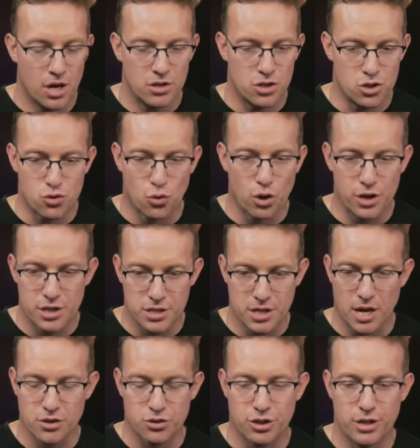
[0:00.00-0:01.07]
destroyed his
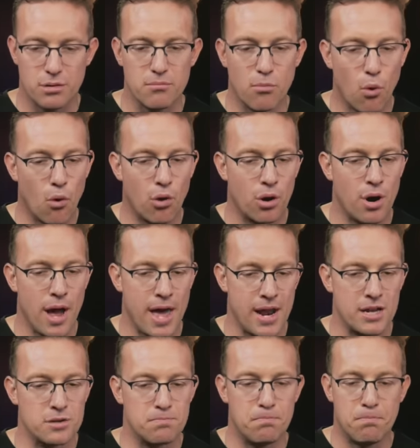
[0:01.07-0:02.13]
country more and
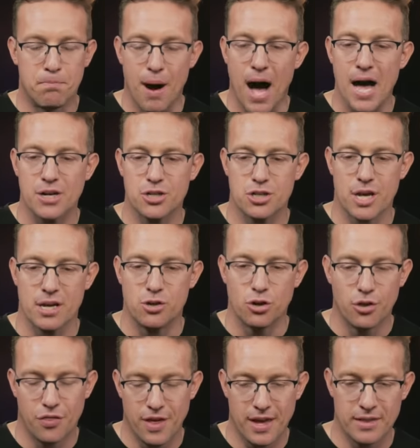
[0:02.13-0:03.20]
has botched a
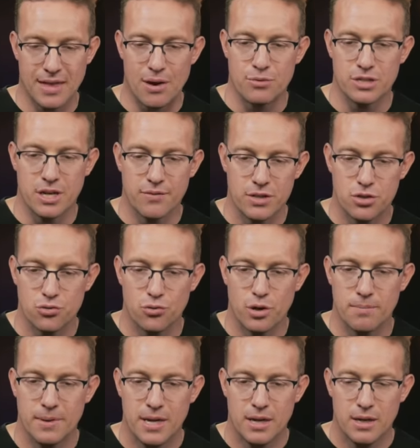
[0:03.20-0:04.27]
good thing that was given to him.